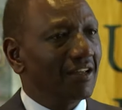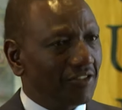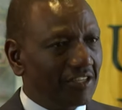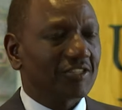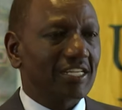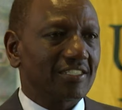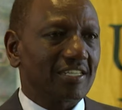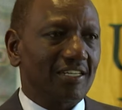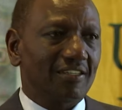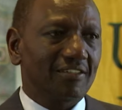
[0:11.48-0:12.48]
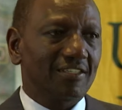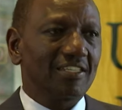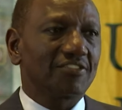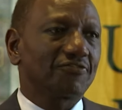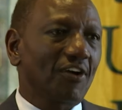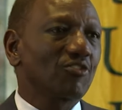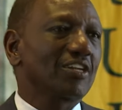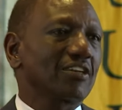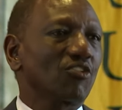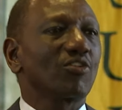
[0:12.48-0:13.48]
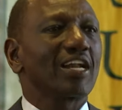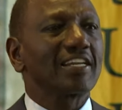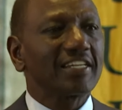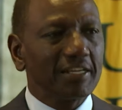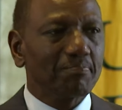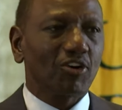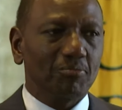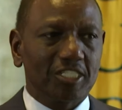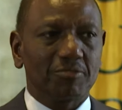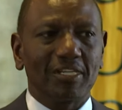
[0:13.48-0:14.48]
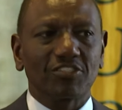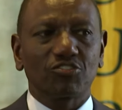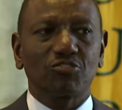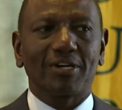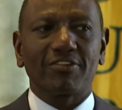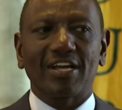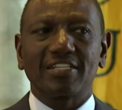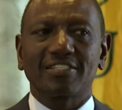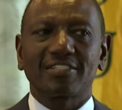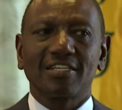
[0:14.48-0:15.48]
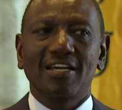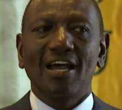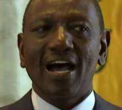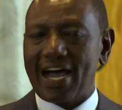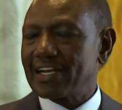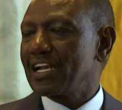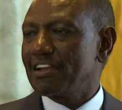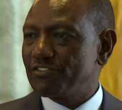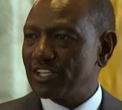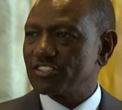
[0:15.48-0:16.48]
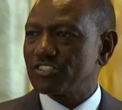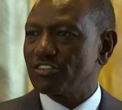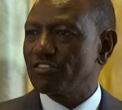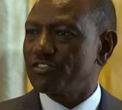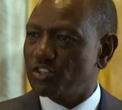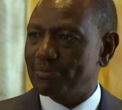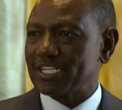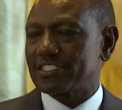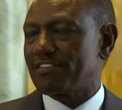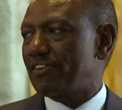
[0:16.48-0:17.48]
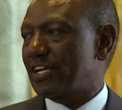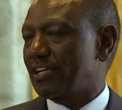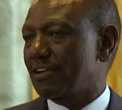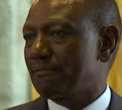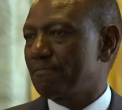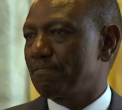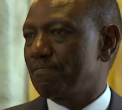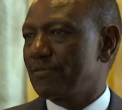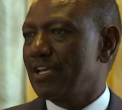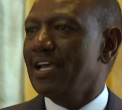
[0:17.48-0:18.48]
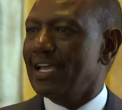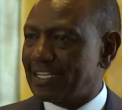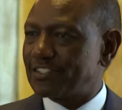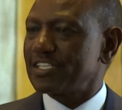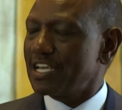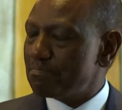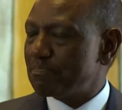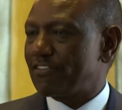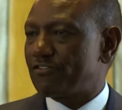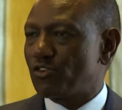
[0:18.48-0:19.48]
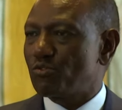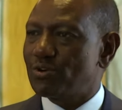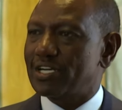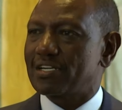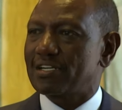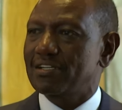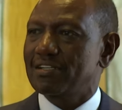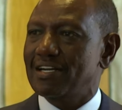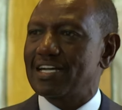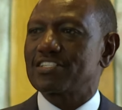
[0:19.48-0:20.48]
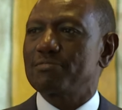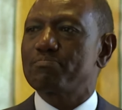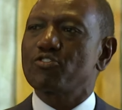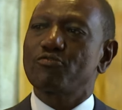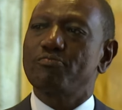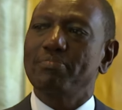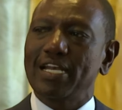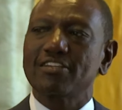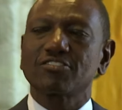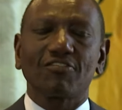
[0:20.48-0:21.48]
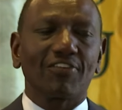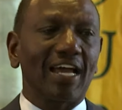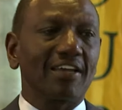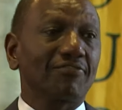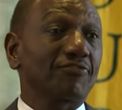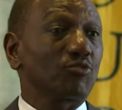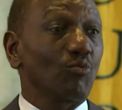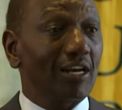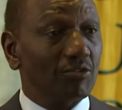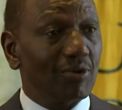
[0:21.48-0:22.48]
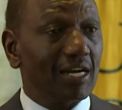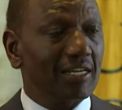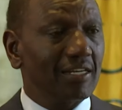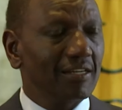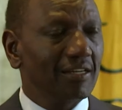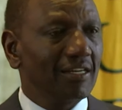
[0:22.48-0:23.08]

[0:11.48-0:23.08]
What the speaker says: This center is founded on a deep commitment to human rights and alleviation of human suffering. Its impactful work has improved millions of lives worldwide